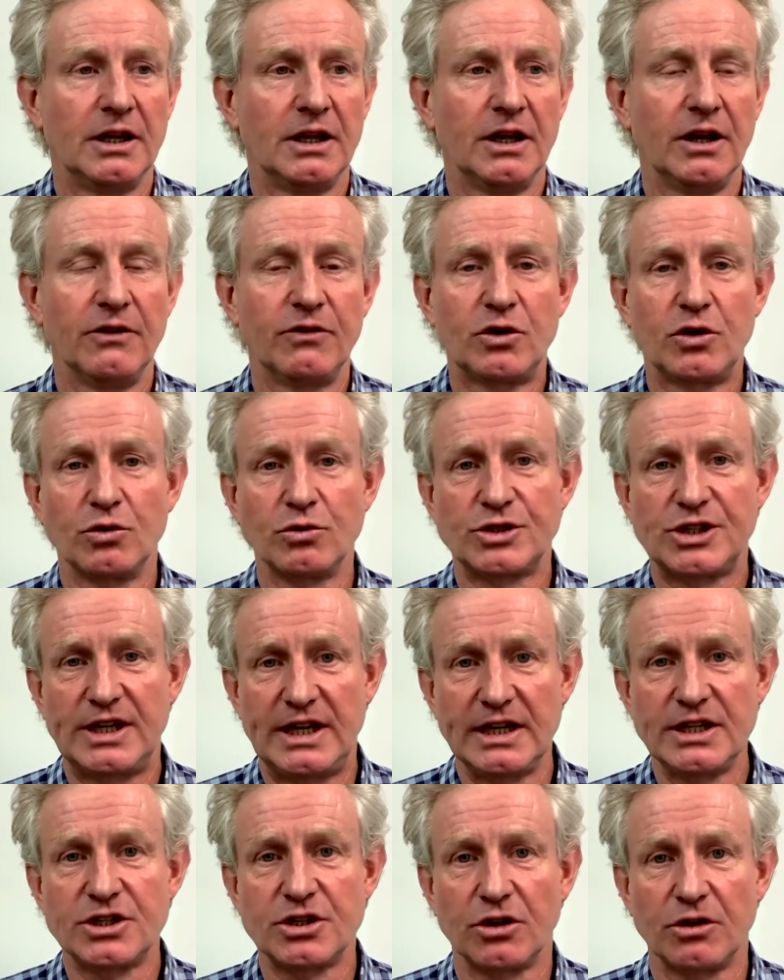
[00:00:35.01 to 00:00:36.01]
And of course,
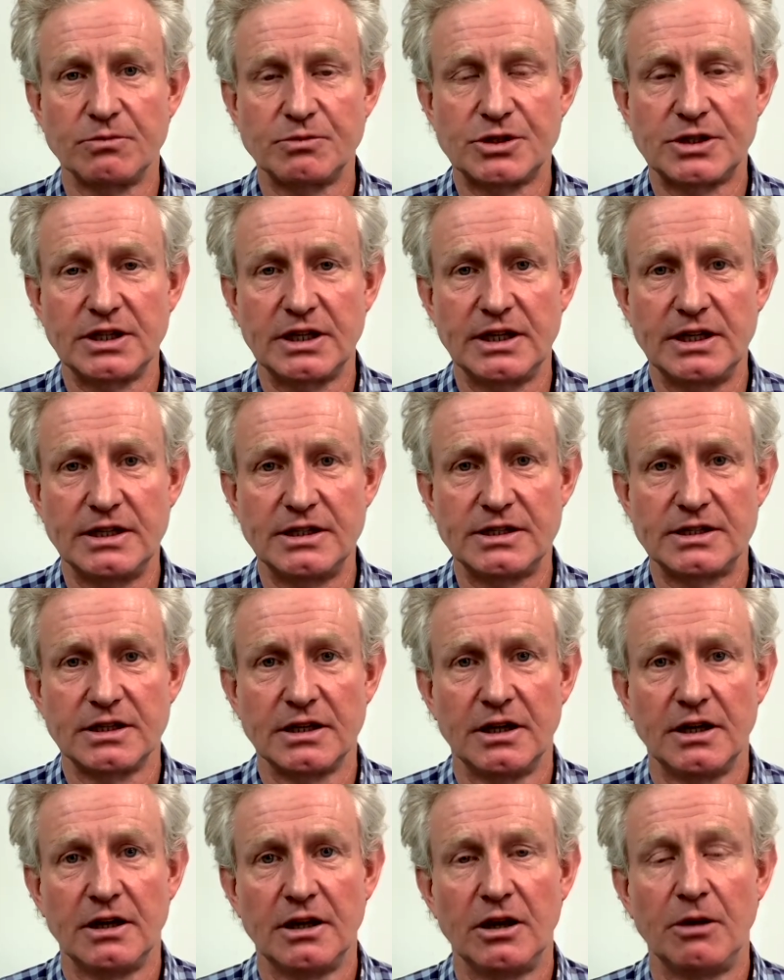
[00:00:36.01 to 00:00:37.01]
GitOps is
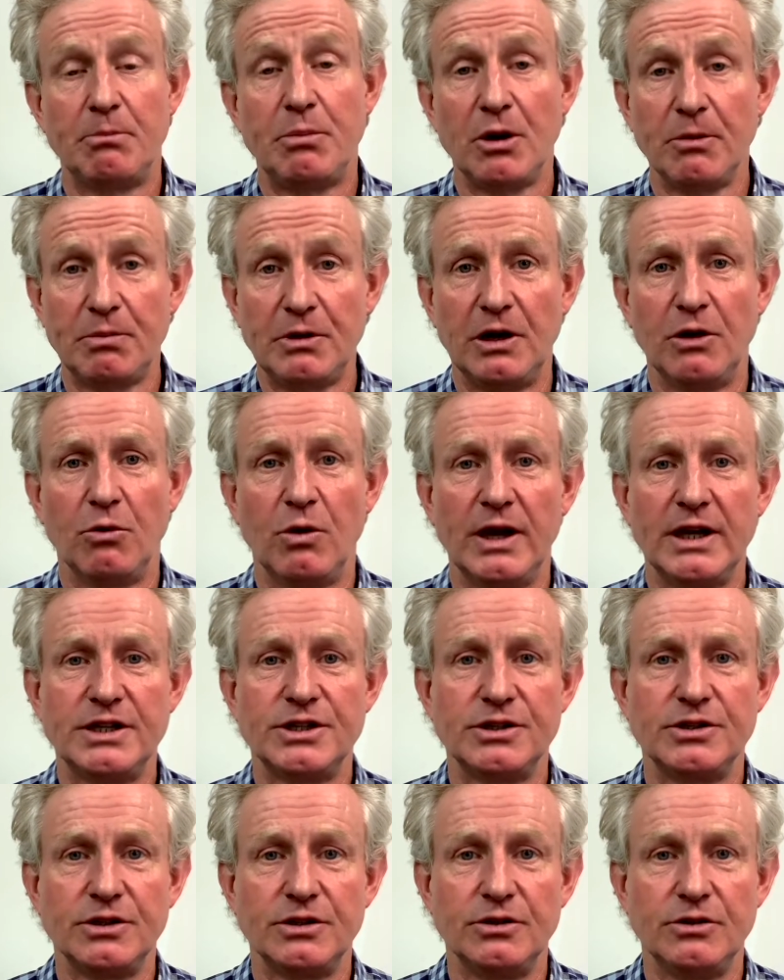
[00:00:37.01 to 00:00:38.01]
a popular way
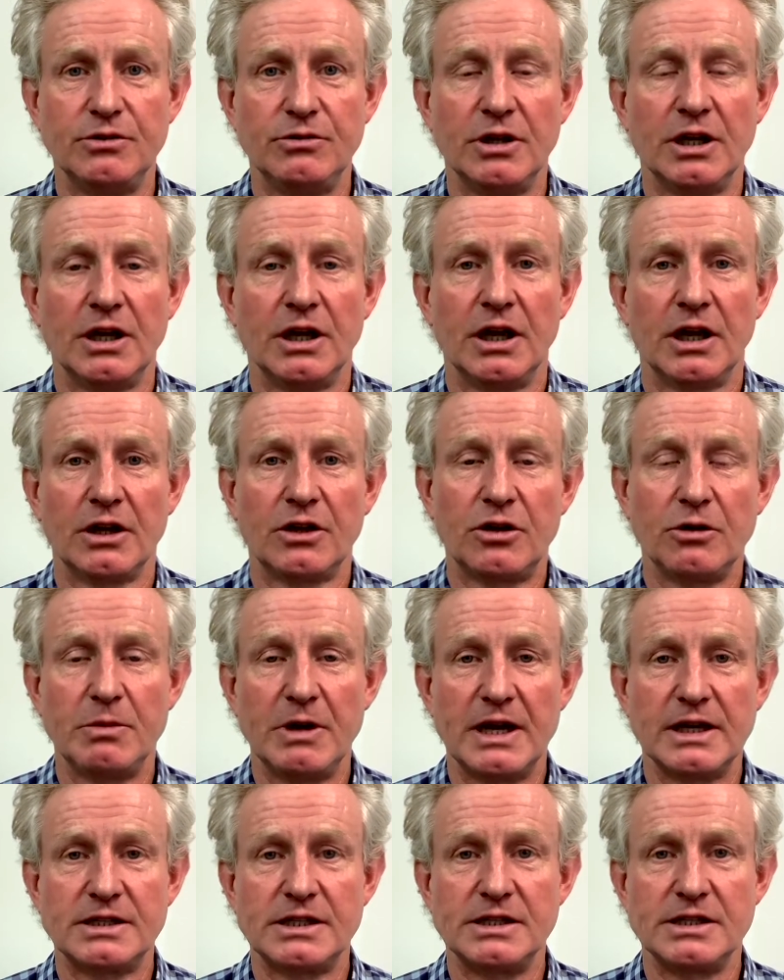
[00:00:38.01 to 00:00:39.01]
to do
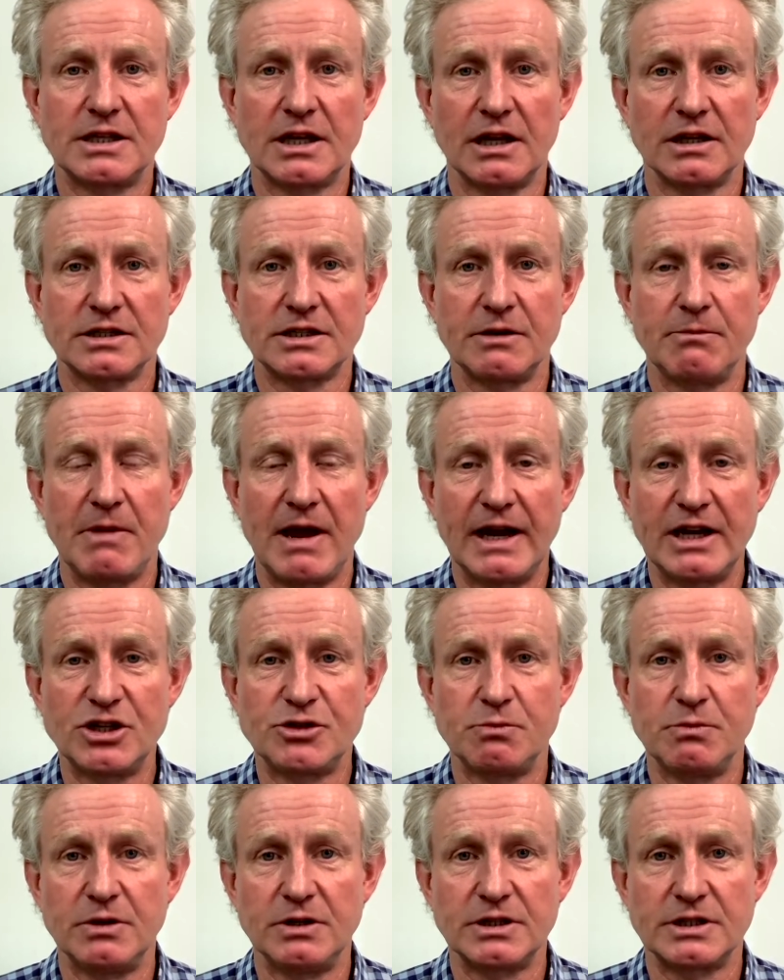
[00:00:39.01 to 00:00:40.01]
Kubernetes cluster
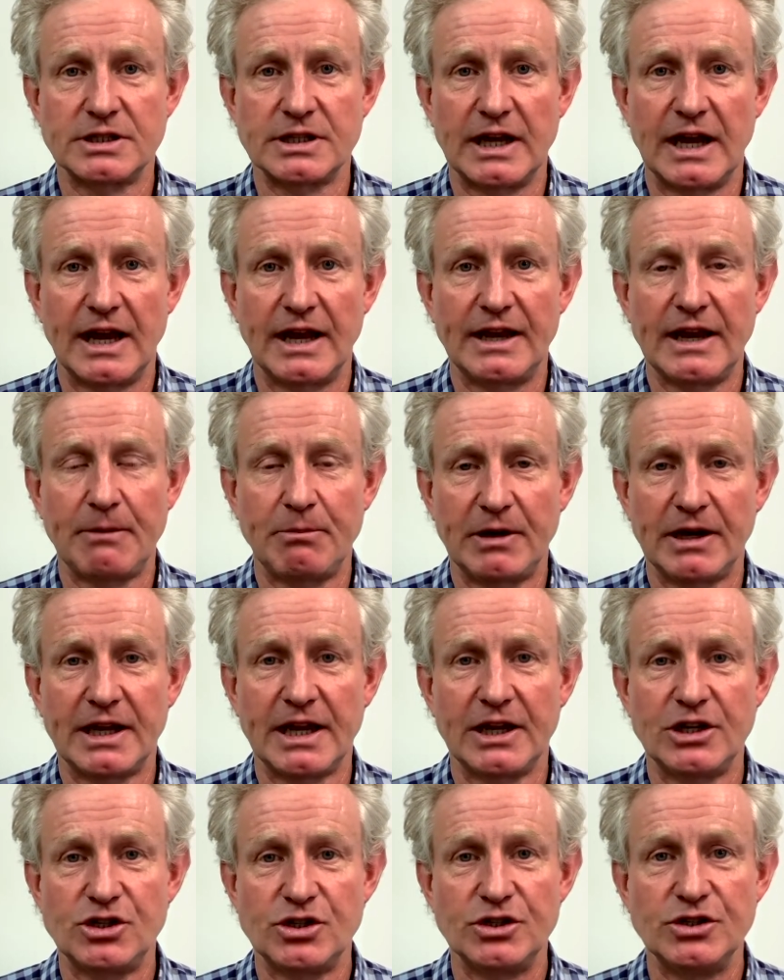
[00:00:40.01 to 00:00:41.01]
management and
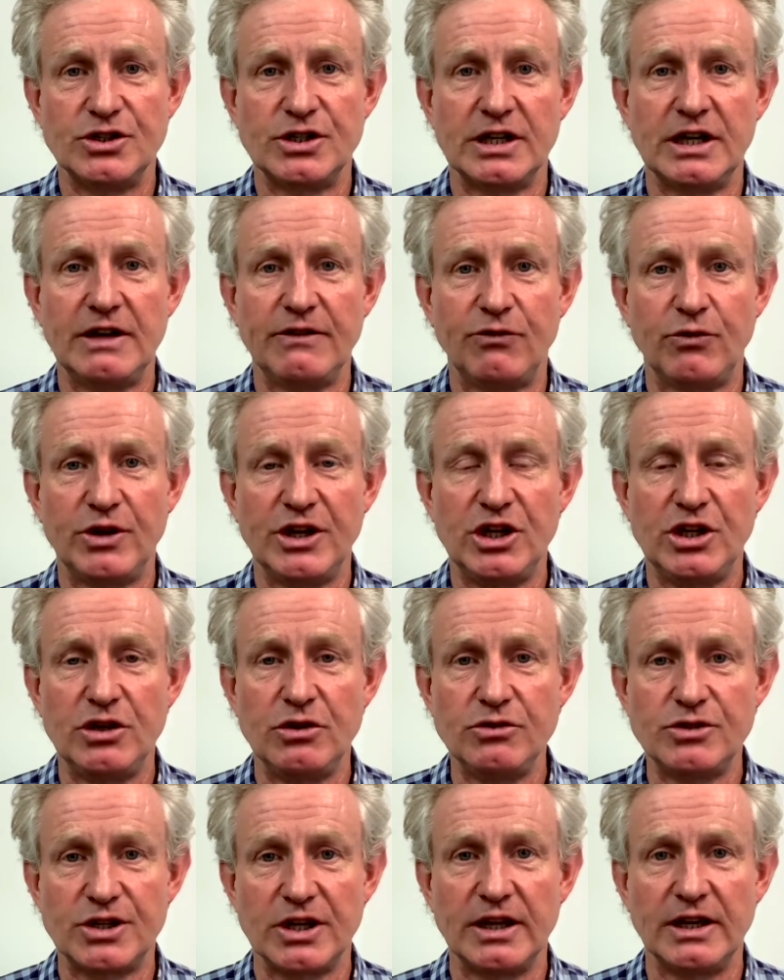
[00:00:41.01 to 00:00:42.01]
application delivery
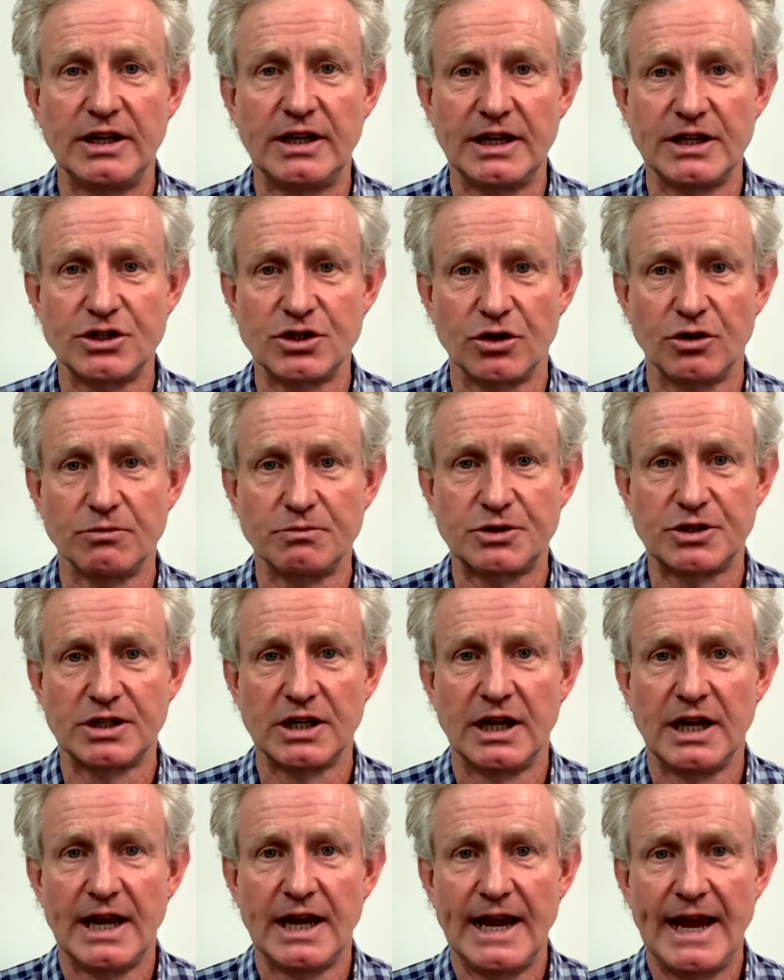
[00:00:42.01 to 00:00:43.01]
using GitOps
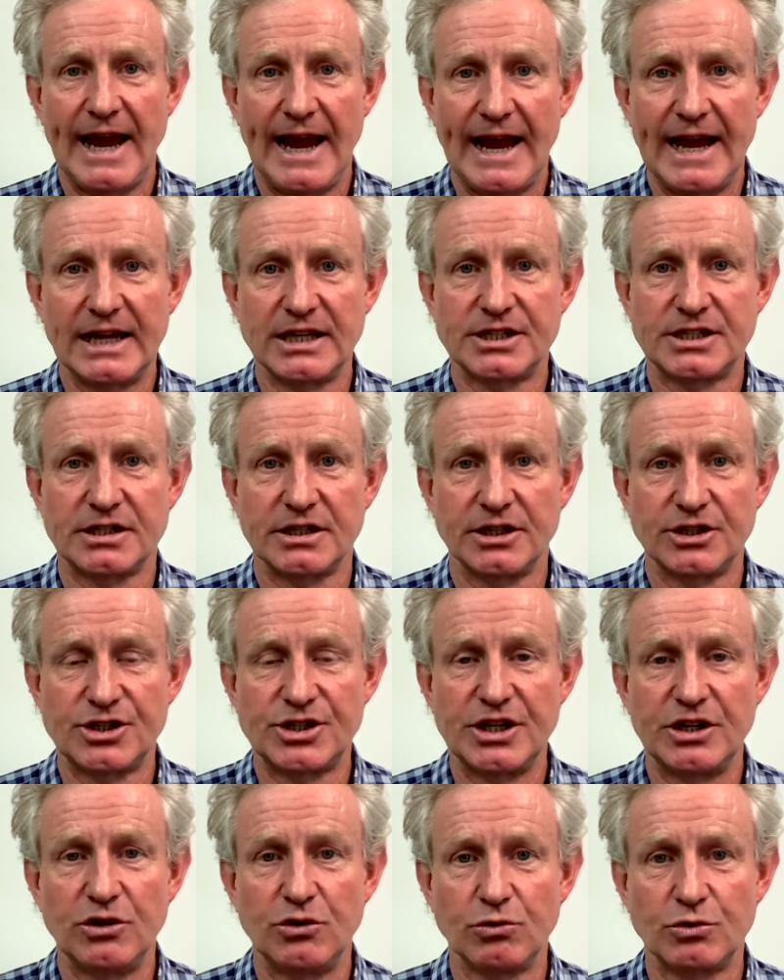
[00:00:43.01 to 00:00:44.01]
as a
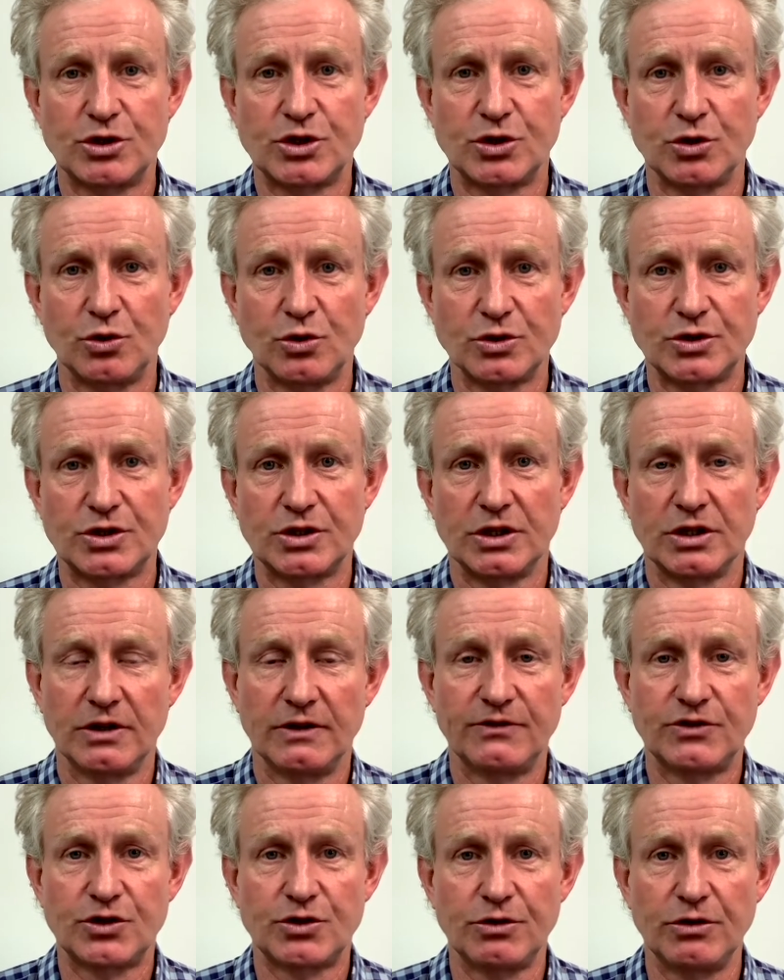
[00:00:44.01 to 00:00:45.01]
single source
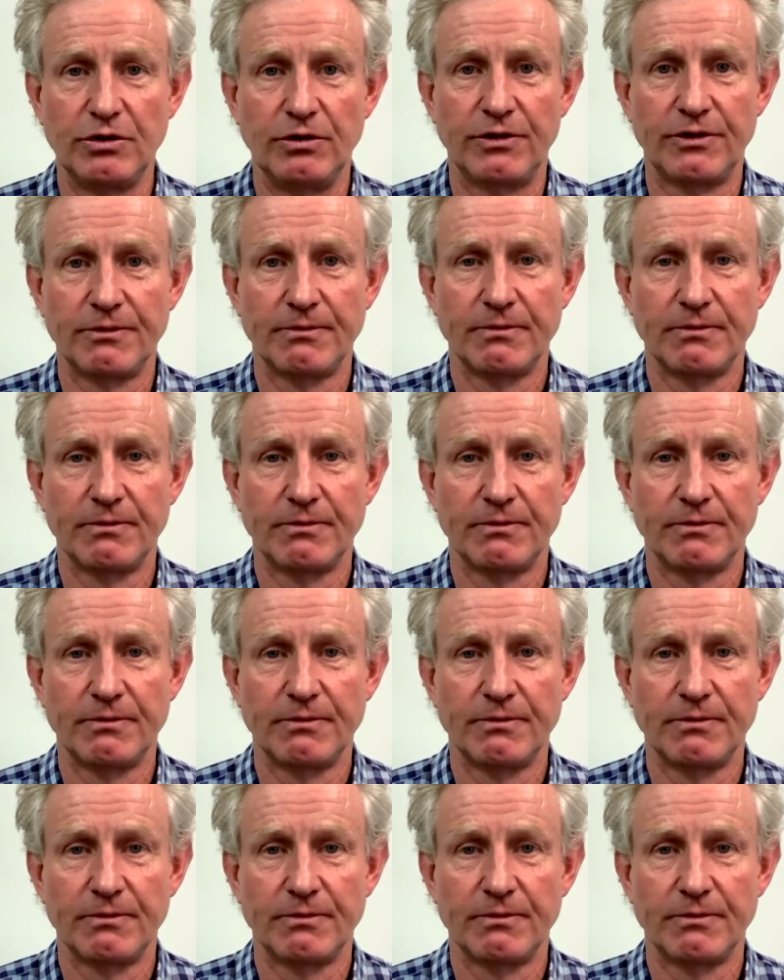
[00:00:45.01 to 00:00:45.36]
of truth.